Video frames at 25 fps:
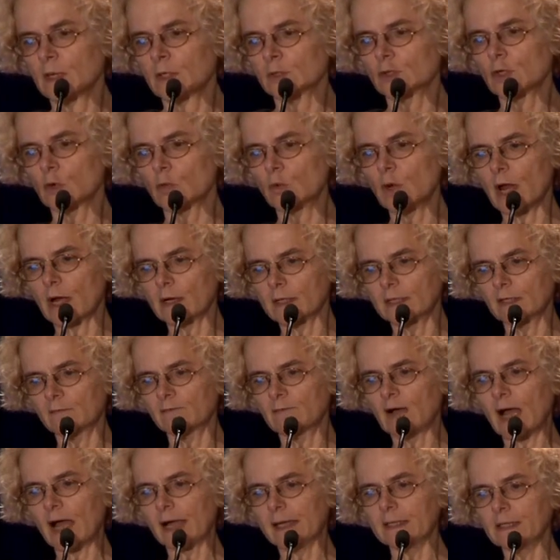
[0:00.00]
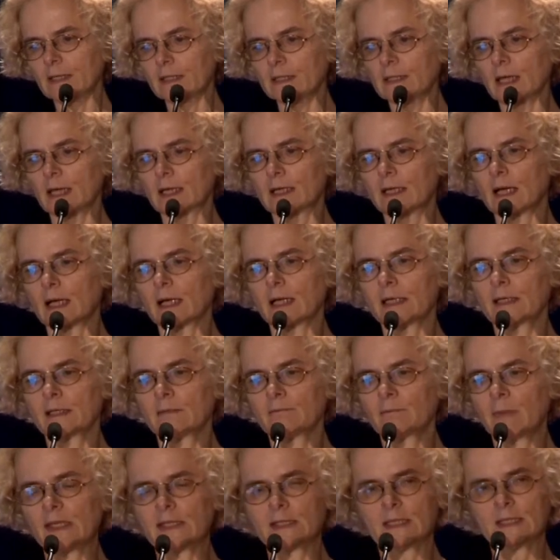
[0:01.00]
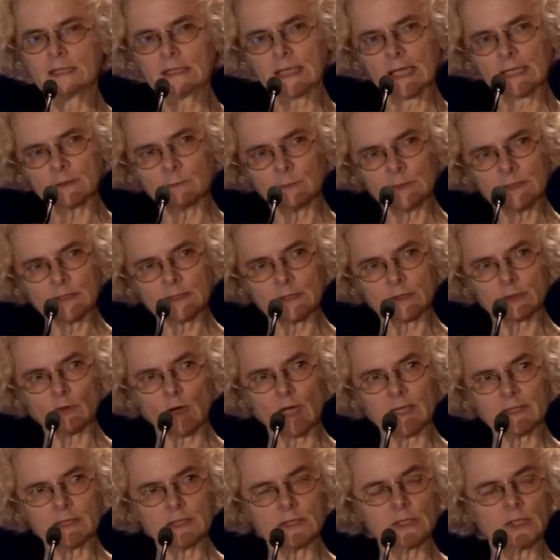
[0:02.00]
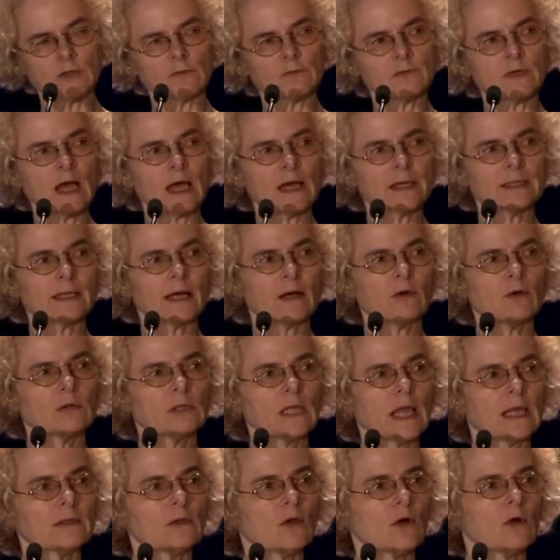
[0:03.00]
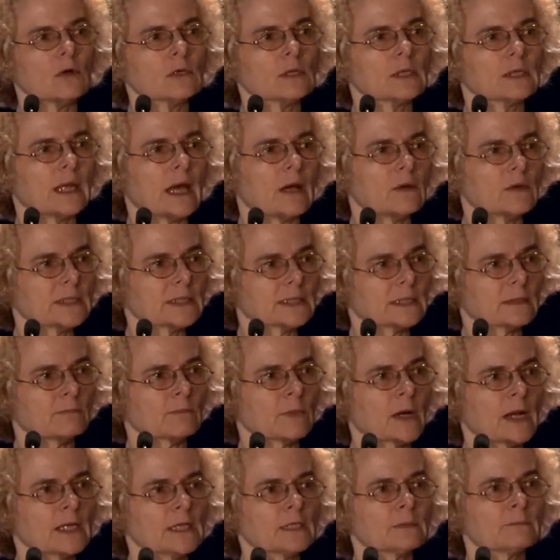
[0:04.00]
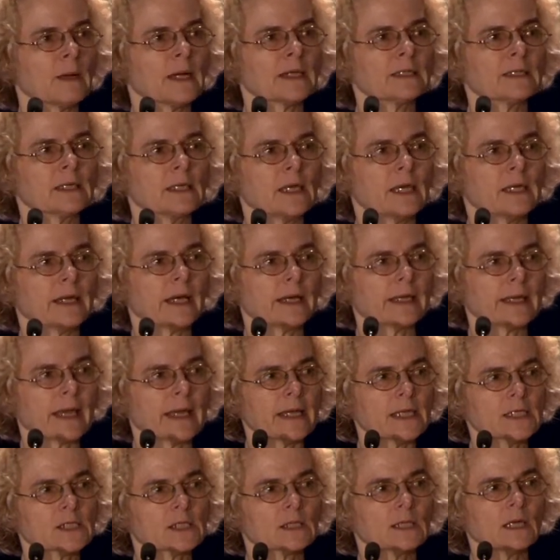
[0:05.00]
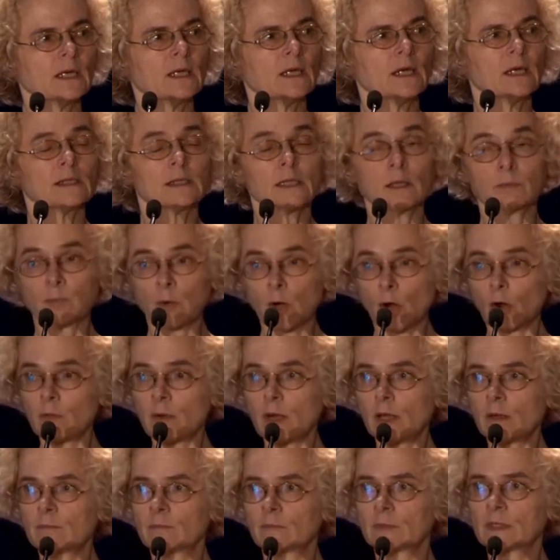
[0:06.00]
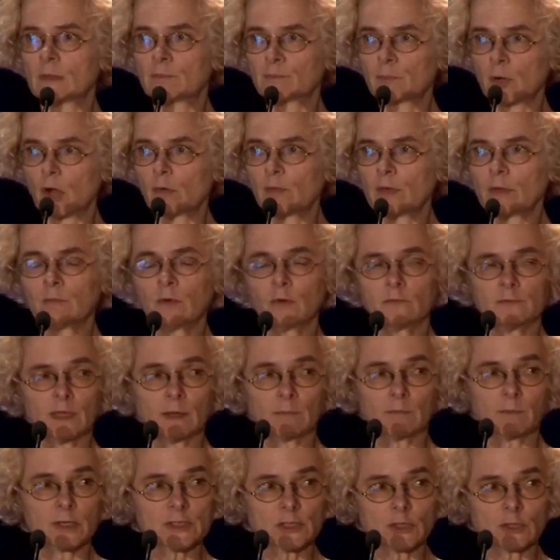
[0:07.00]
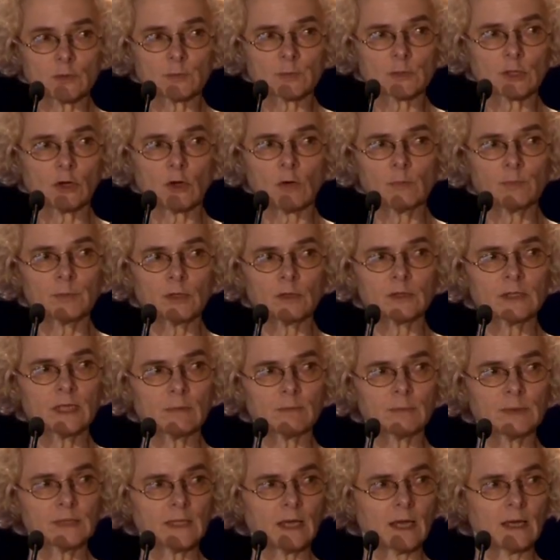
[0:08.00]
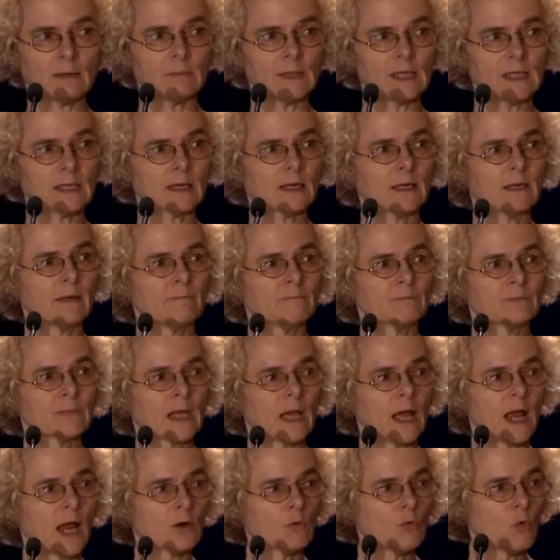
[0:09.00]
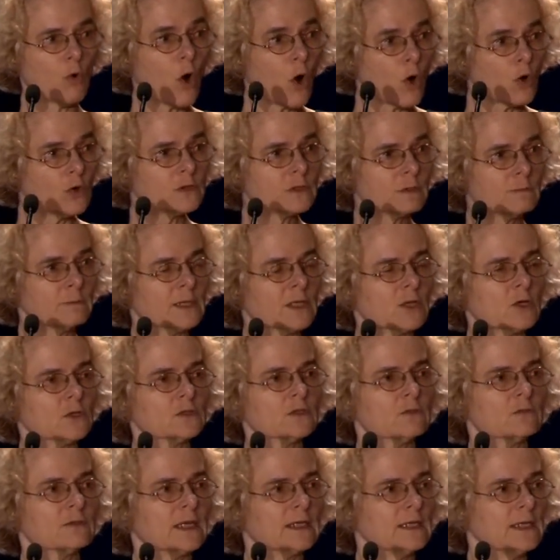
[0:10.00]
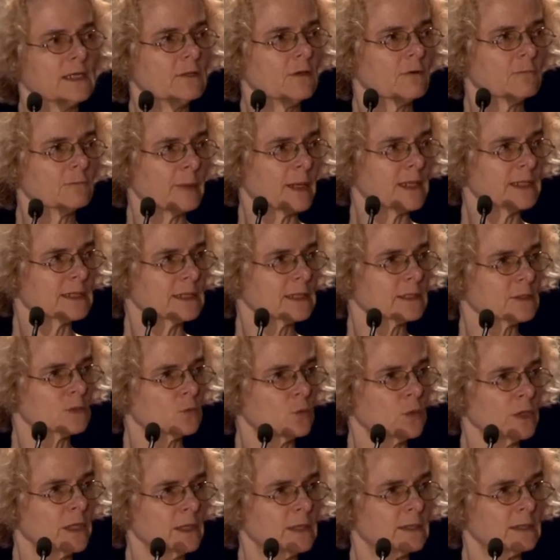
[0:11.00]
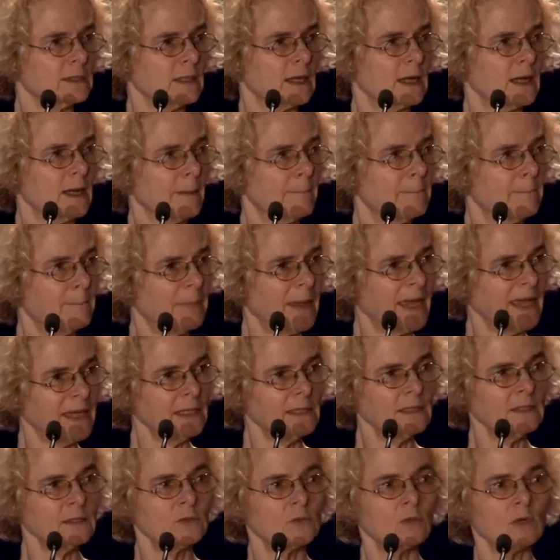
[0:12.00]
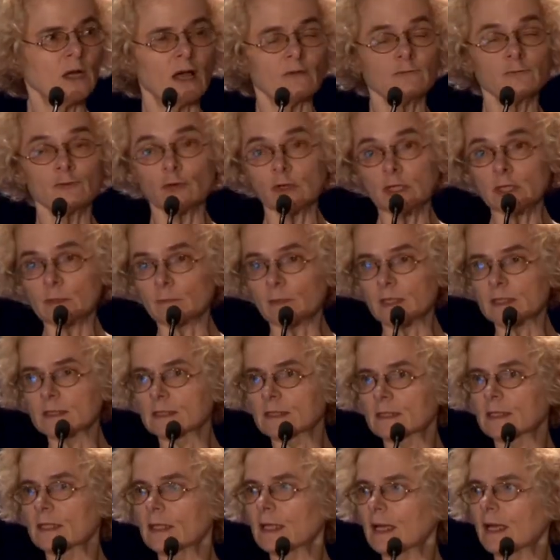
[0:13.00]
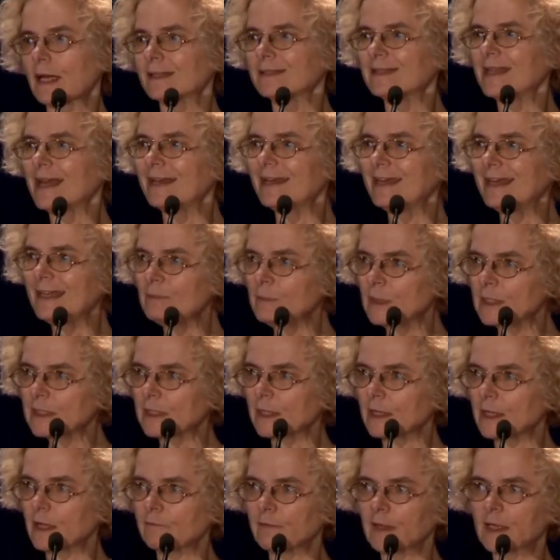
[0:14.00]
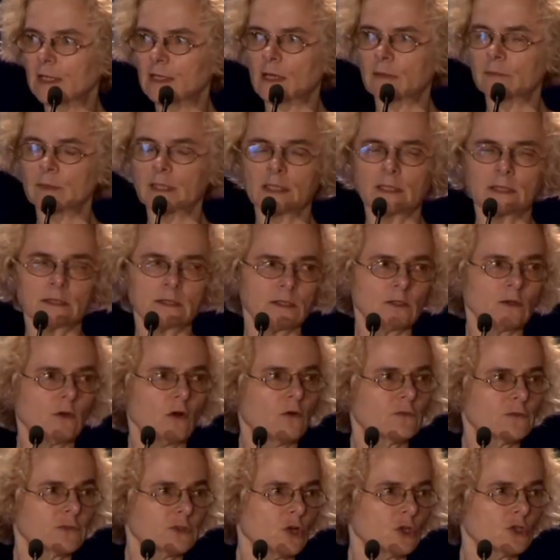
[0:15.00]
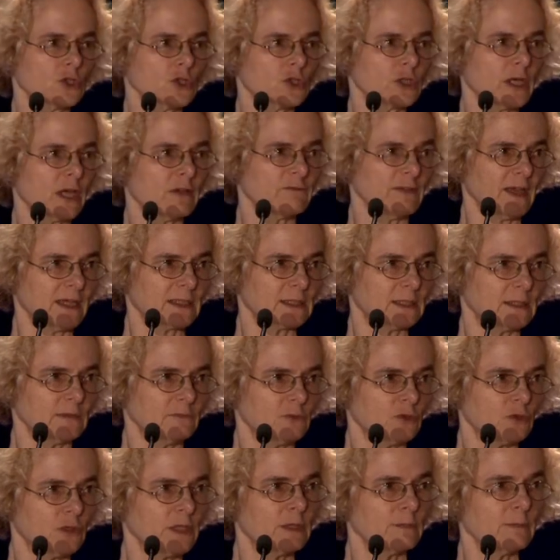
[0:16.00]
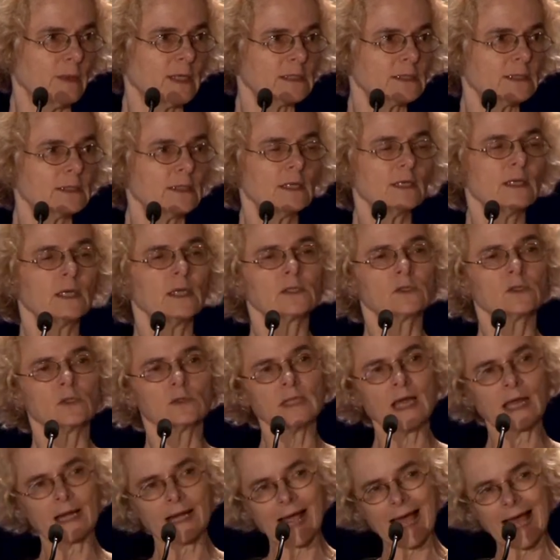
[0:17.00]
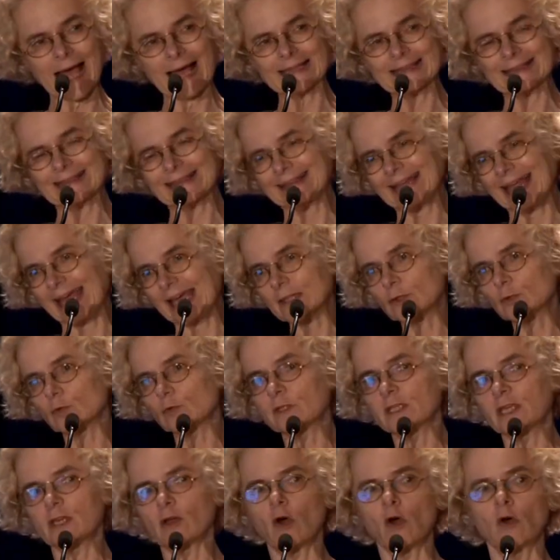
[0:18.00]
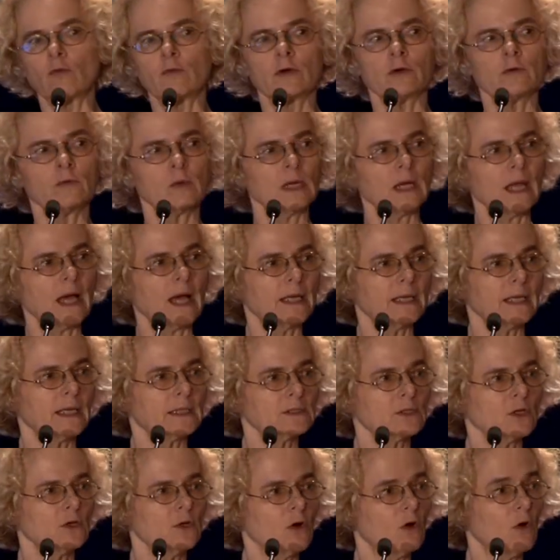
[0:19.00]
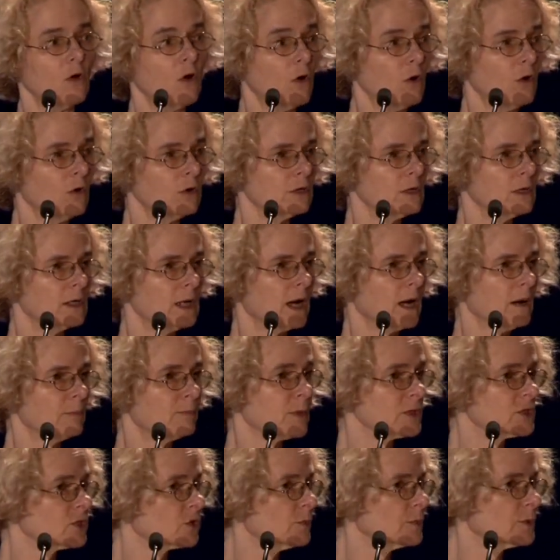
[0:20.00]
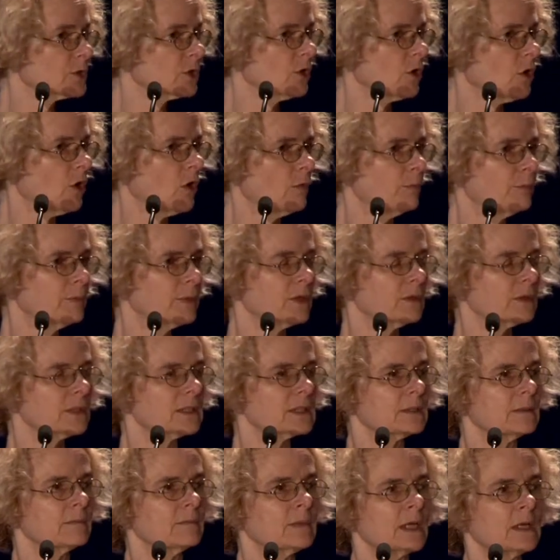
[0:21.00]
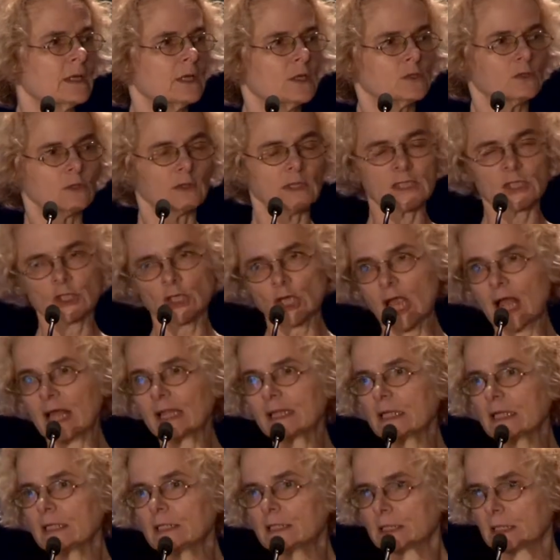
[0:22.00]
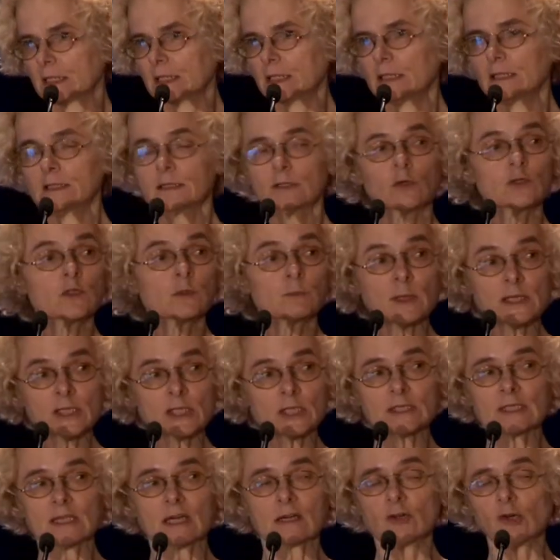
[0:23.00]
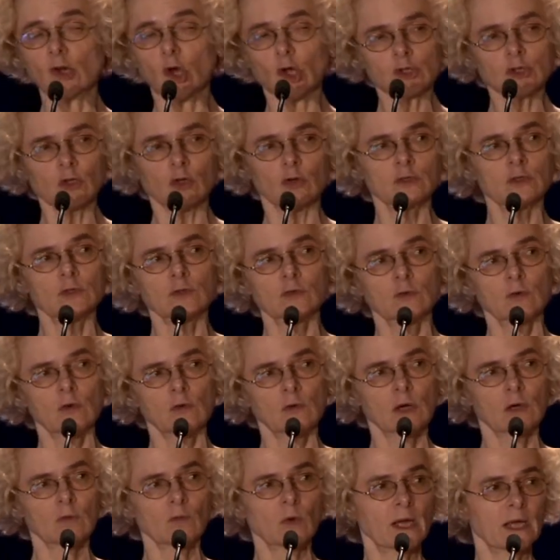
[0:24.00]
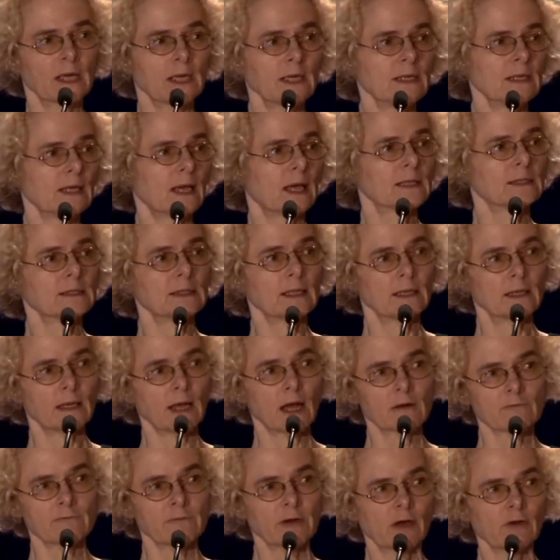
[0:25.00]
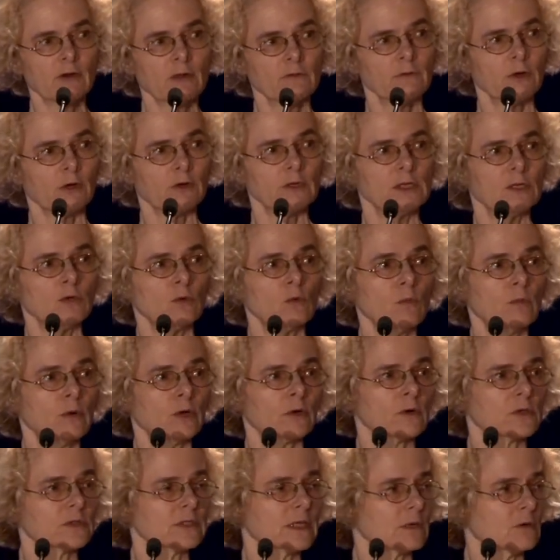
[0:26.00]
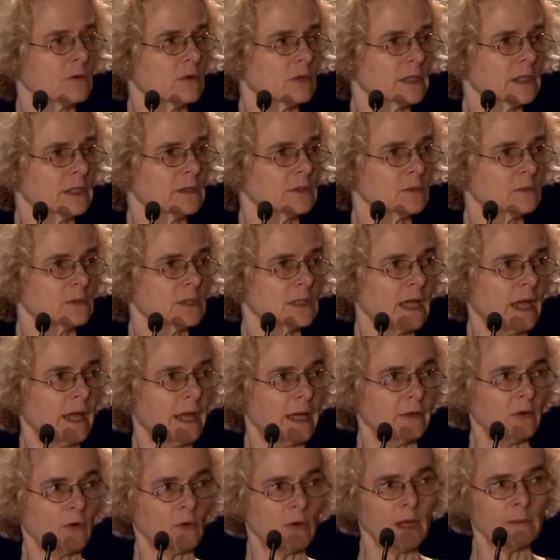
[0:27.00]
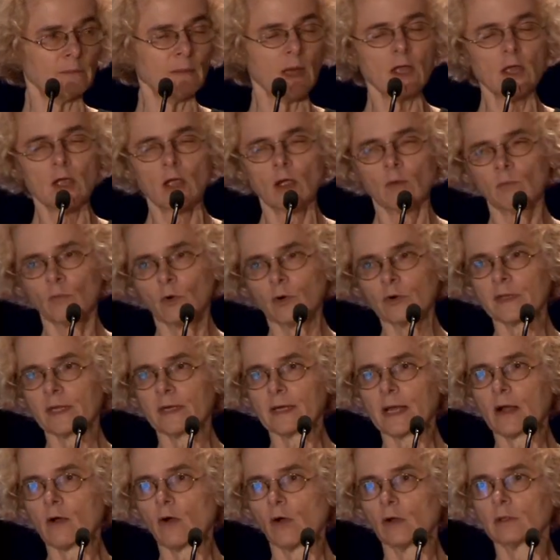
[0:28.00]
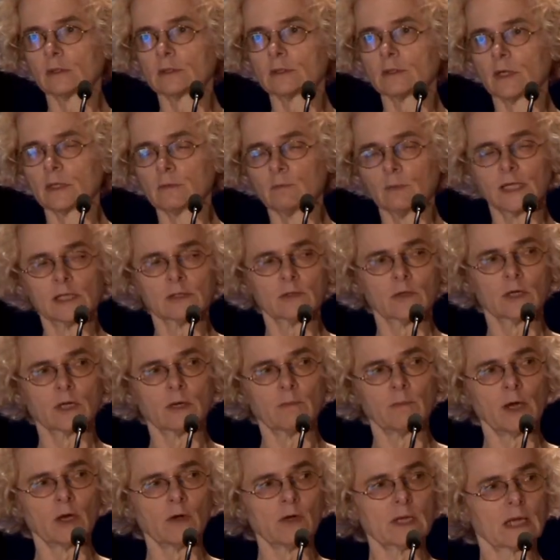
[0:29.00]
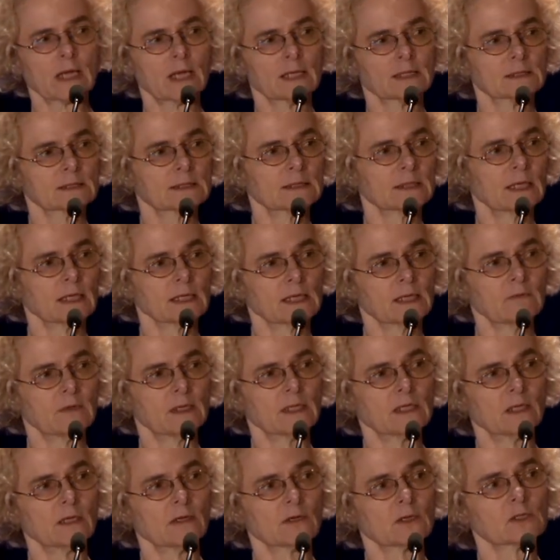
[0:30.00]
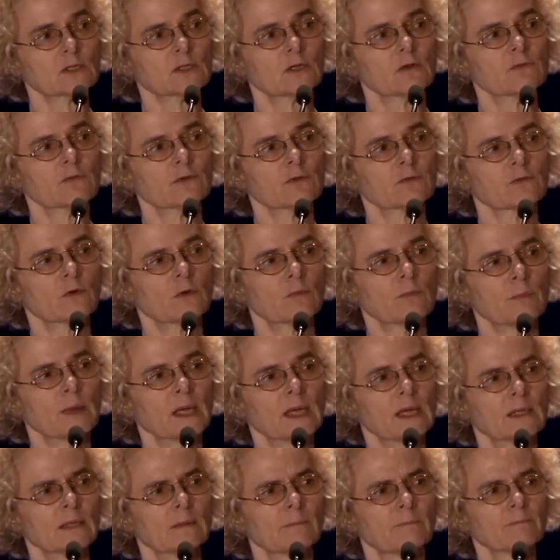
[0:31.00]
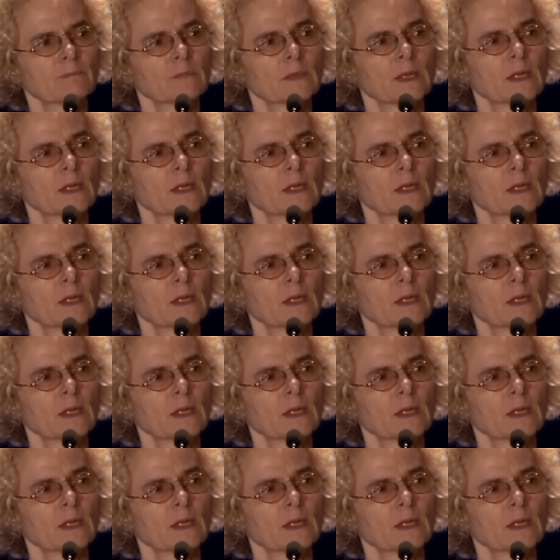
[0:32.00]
So we are dividing, and this has been the strategy of NIDA all along. Now it's embraced by the NIH. The problem of the prescription opioid epidemic arose because of the need of patients with pain to have treatments and the limited availability of such effective treatments. So that had led to the over-reliance on prescription opioids. So the challenge is those patients are not going to go away, and they are very, very numerous. According to the IOM, more than 100 million Americans in a given year suffer from pain.